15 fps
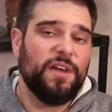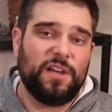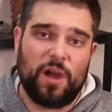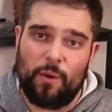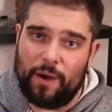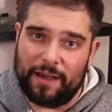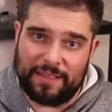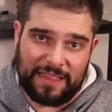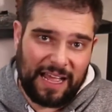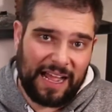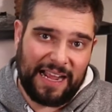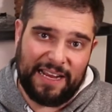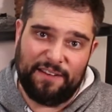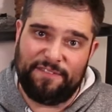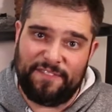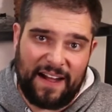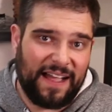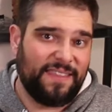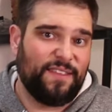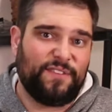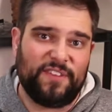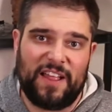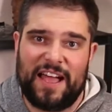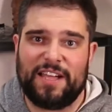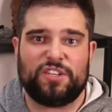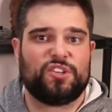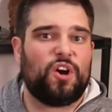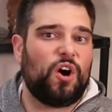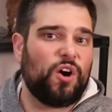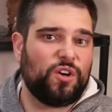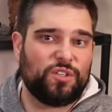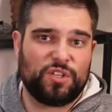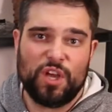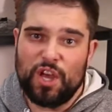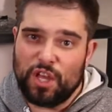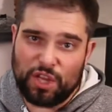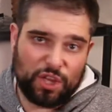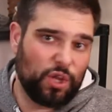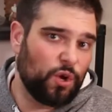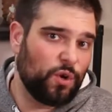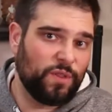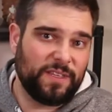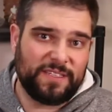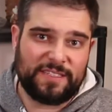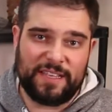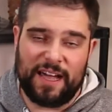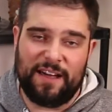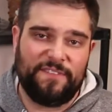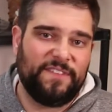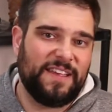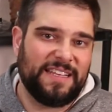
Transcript: Go online, find the flashcards, learn the stuff.